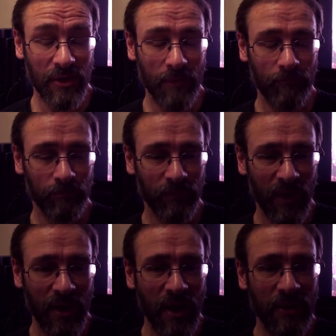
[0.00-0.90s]
of,
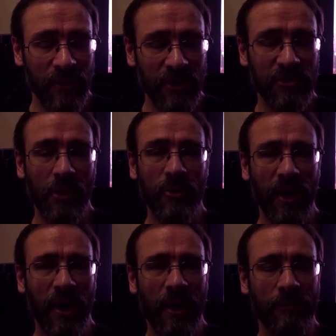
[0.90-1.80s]
they don't
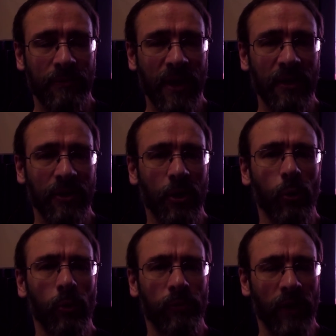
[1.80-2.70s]
have that
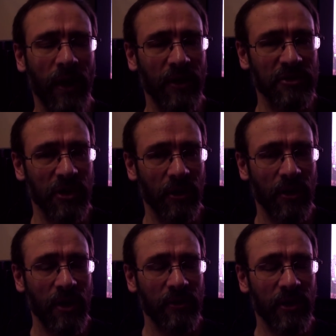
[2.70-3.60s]
cool factor.
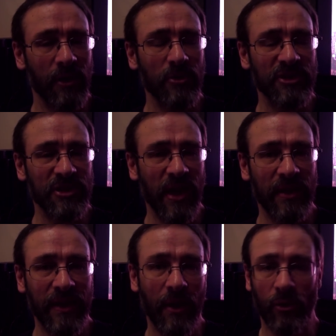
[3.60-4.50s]
They don't
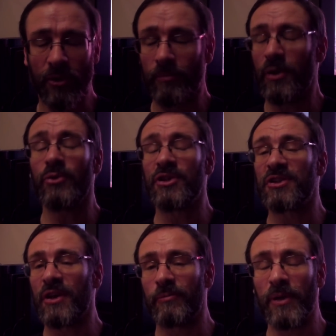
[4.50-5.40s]
stand out.
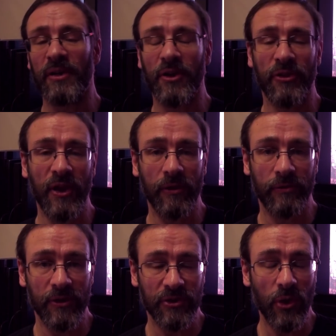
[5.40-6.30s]
Computers have been a thing
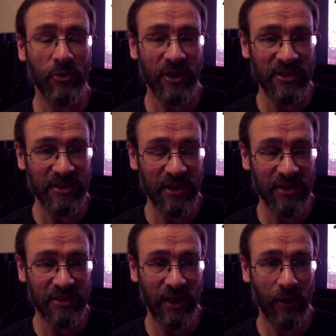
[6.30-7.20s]
for donkey's
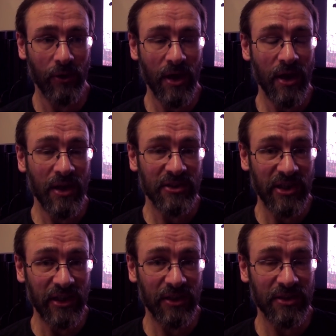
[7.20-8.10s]
years now.
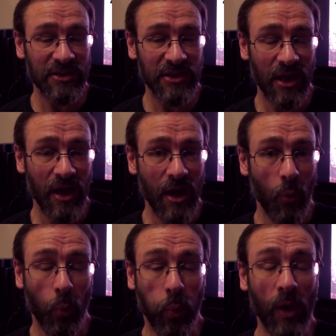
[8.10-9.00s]
Teens
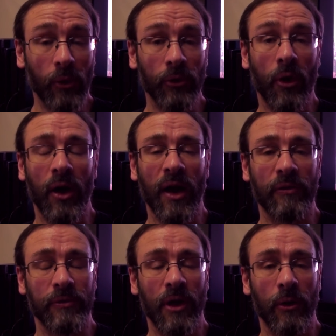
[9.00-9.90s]
will not
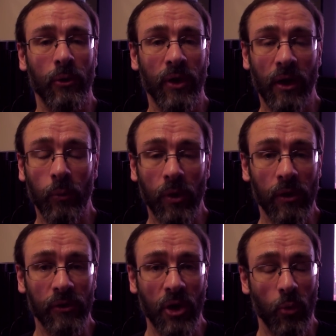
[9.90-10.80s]
have known a
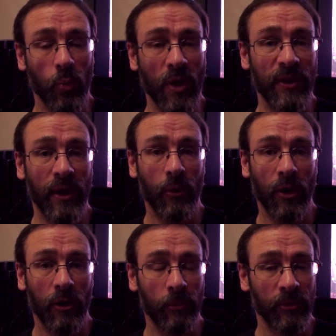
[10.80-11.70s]
world
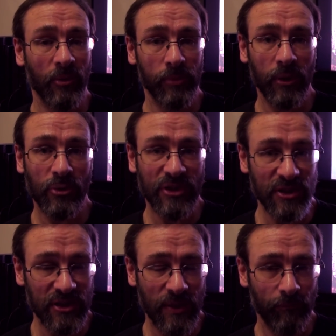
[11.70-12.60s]
without home
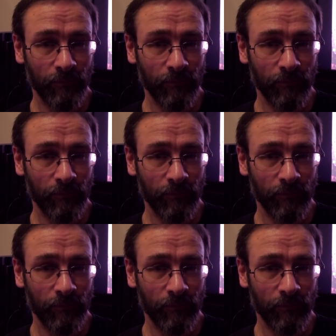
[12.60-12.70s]
computers